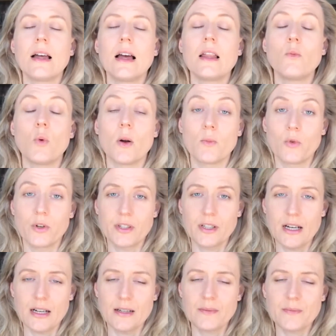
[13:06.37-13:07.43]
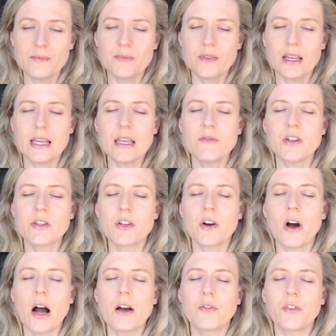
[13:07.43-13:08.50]
And one more time. Even
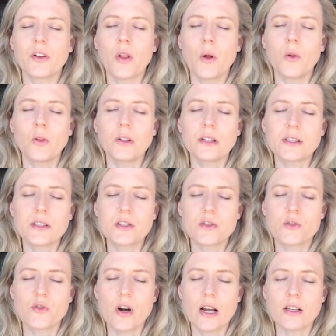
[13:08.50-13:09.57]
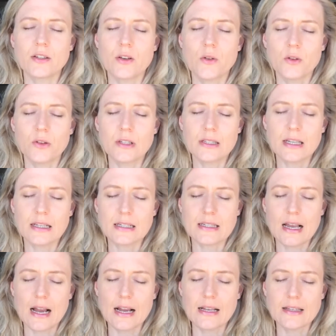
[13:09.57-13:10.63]
though I feel all this stress, all this
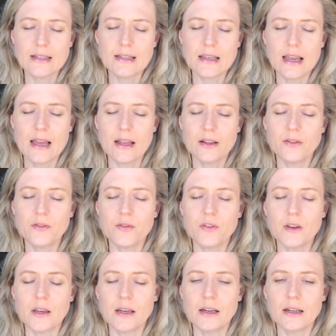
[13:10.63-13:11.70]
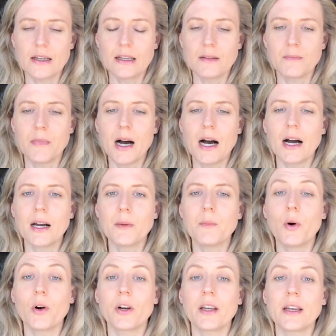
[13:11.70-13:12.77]
anxiety and fear in my
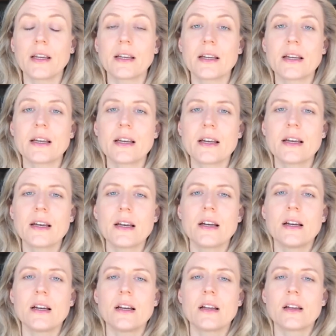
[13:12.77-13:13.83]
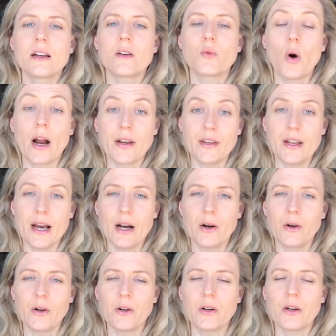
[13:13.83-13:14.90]
body, right
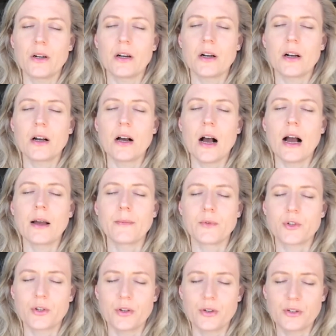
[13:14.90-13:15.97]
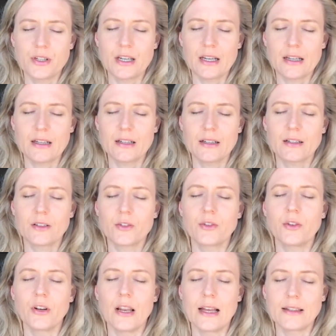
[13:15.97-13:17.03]
now I'm choosing
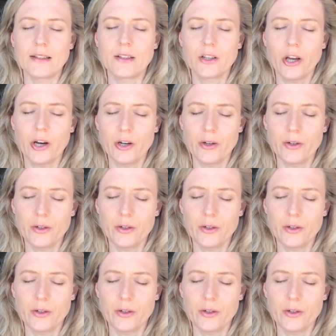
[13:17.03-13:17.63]
to let it go.